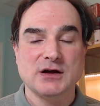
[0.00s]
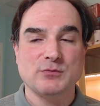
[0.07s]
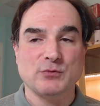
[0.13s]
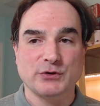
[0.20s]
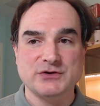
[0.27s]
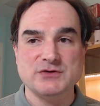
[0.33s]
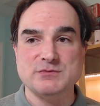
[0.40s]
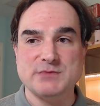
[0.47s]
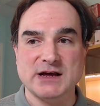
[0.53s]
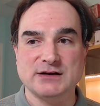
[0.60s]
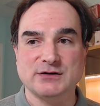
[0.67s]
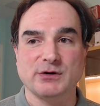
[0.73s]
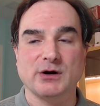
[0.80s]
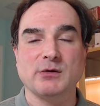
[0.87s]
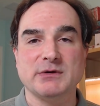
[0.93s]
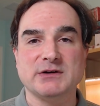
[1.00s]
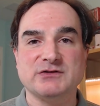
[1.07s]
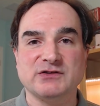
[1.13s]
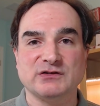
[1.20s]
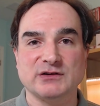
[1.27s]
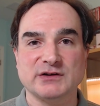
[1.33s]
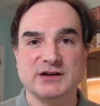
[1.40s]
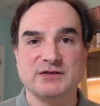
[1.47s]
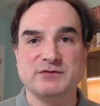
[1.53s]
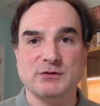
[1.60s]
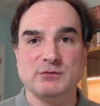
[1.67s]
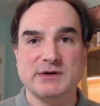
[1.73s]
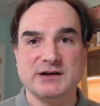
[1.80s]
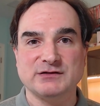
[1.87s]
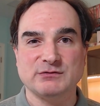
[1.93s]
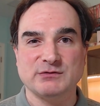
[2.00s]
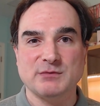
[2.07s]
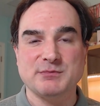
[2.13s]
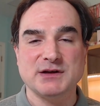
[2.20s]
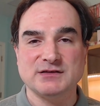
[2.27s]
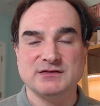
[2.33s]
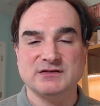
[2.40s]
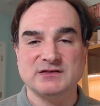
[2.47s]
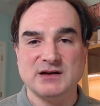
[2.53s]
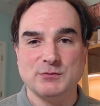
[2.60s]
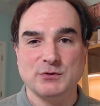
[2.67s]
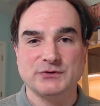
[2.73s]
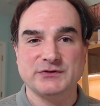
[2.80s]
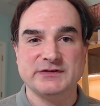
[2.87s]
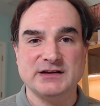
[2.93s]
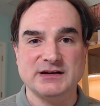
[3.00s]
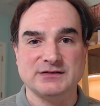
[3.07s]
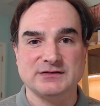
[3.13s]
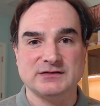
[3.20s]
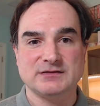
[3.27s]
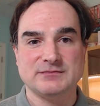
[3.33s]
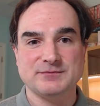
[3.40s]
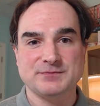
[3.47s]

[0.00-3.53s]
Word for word: more humane, or are we just looking for ways to repeat the same old sins?